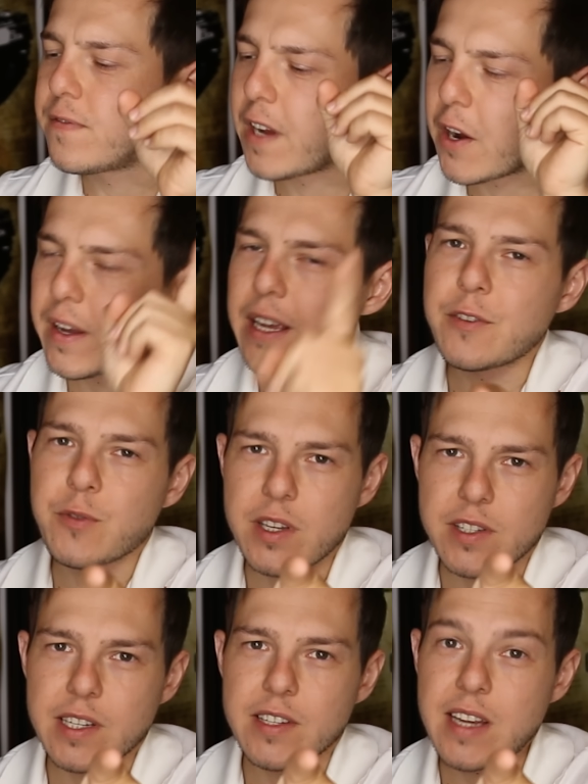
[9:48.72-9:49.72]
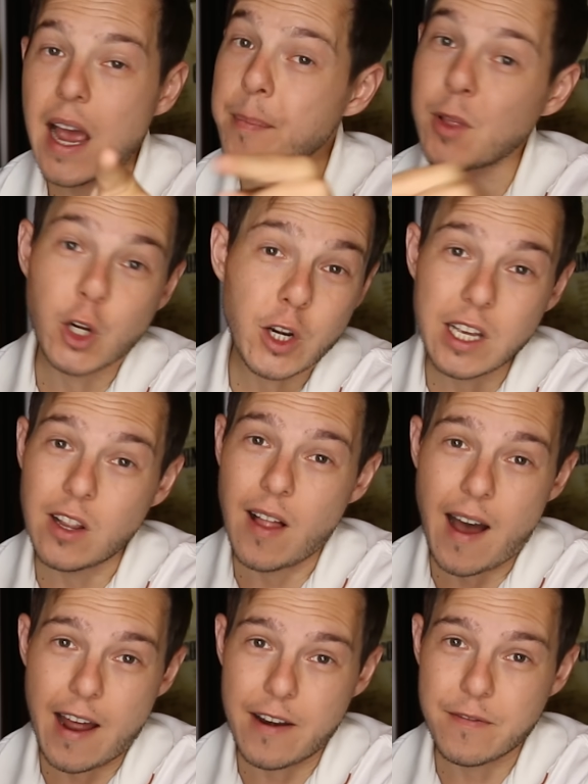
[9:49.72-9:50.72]
very interesting. See, I'm learning a
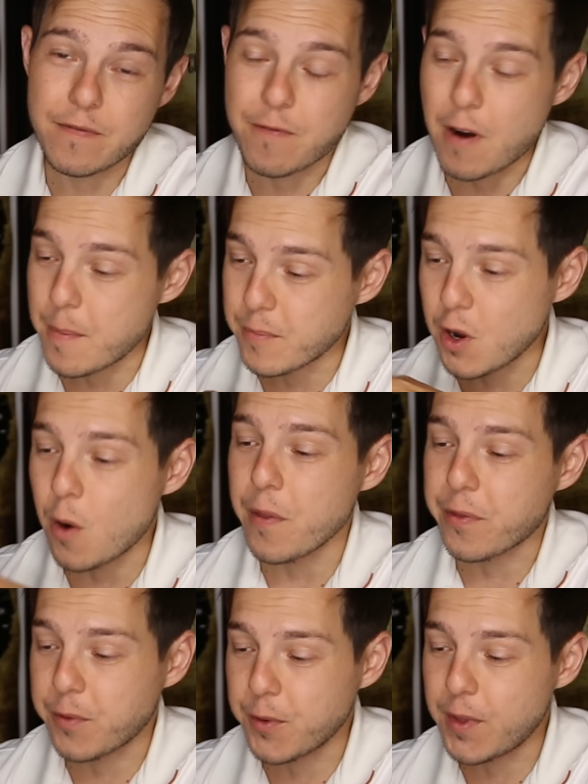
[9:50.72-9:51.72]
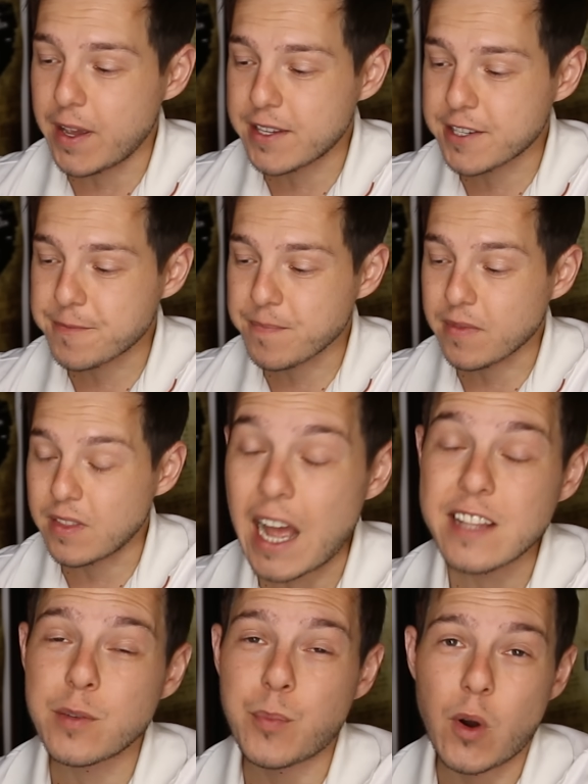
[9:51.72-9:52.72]
lot from going through this.
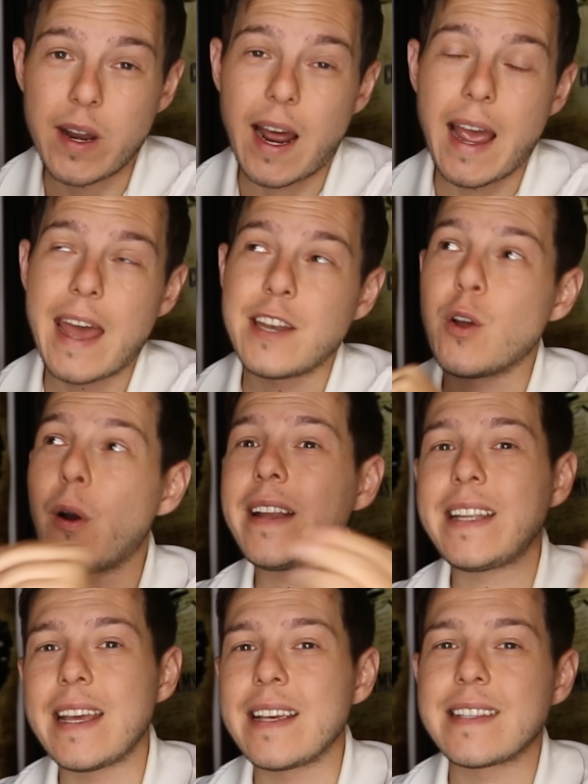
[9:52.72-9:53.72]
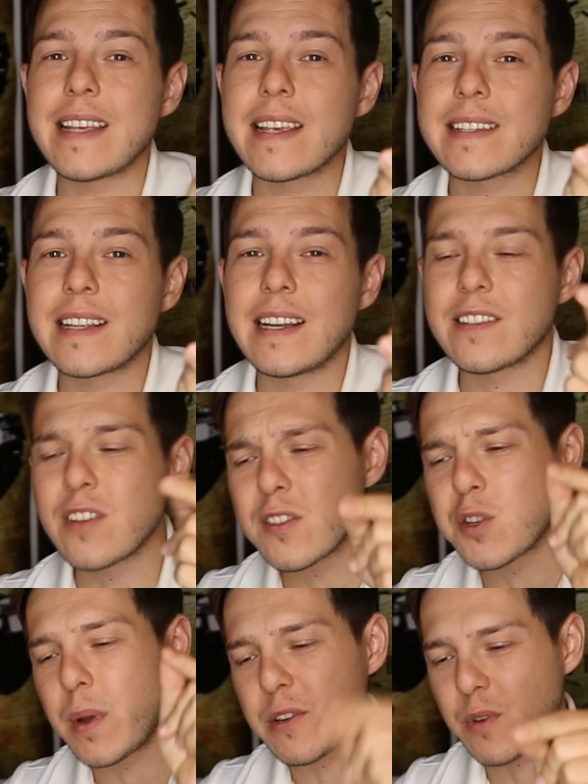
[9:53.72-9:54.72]
That's a point I had no idea exists. And it's
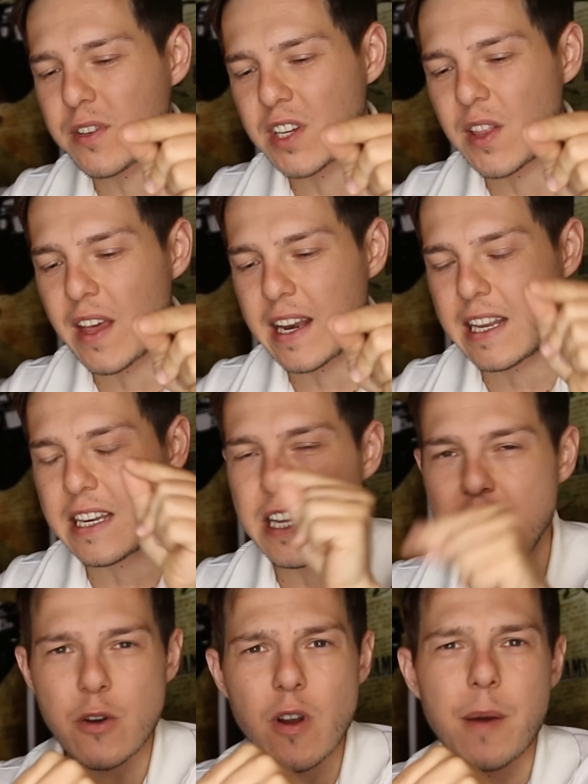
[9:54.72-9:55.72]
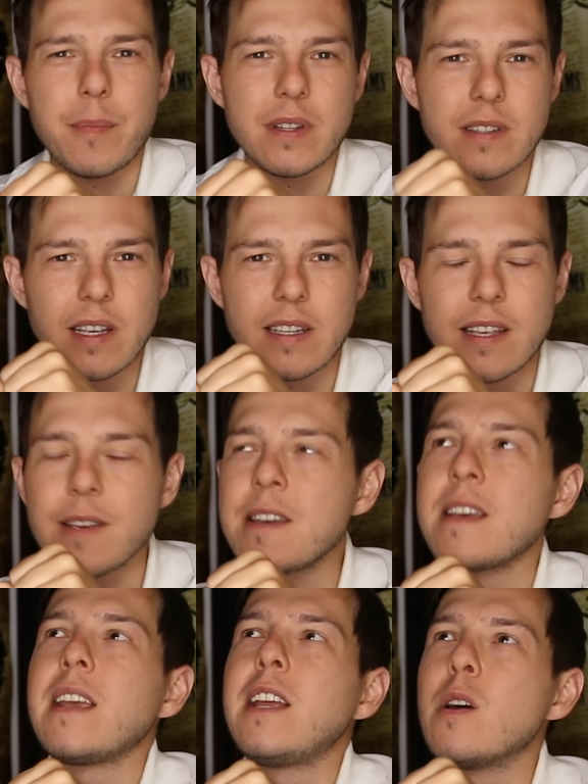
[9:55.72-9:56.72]
also interesting that in Europe, it's like,
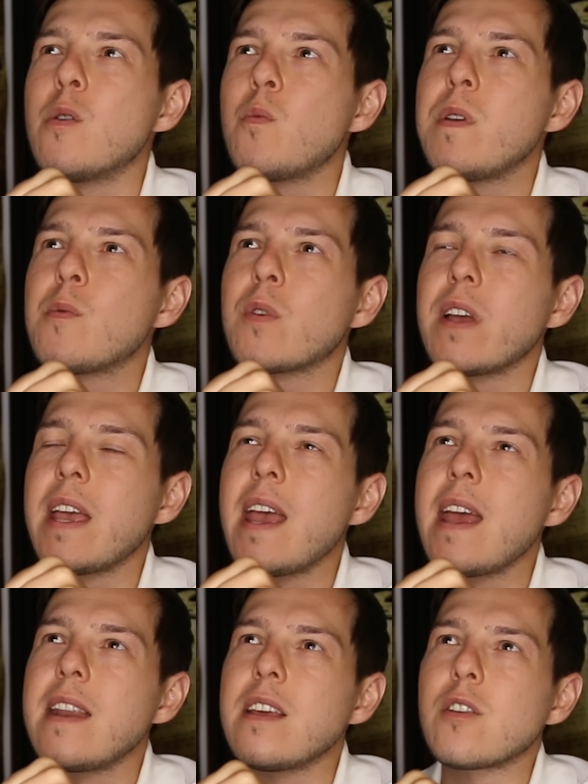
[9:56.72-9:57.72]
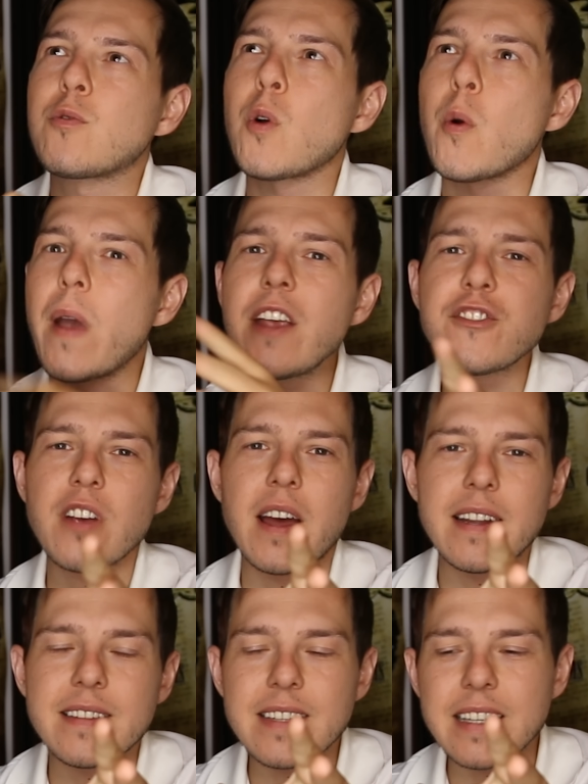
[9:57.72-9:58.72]
you know, we were in
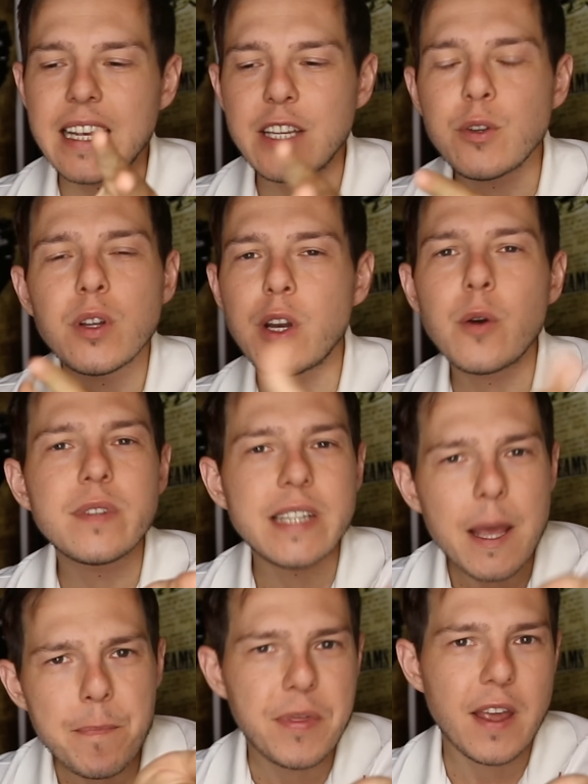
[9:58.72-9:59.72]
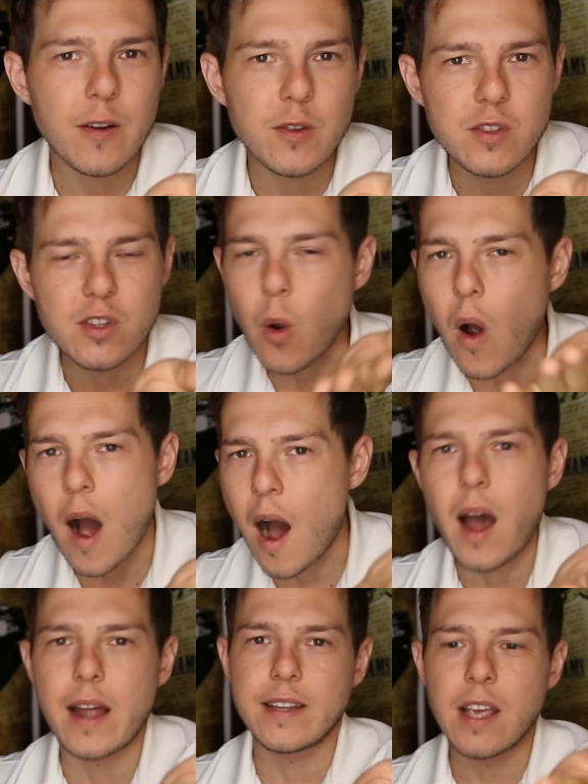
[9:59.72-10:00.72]
Croatia. It's like you don't, you don't tip there. It's so
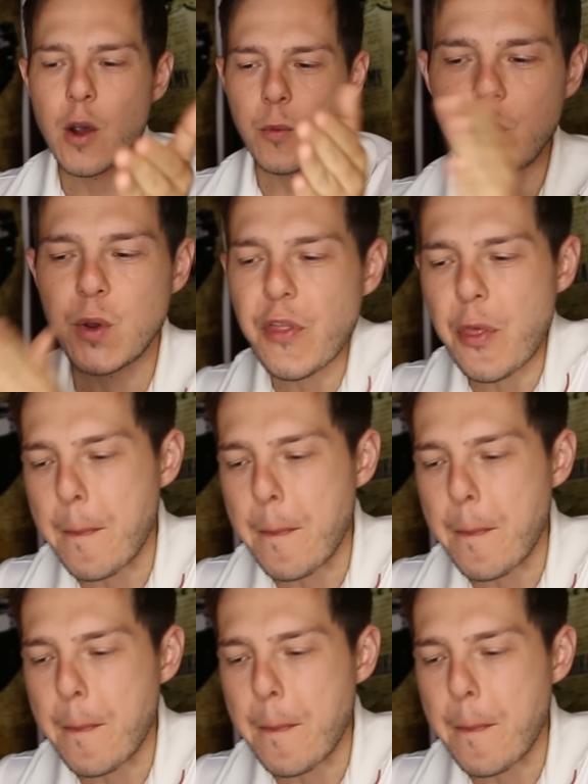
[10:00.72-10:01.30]
odd. When you get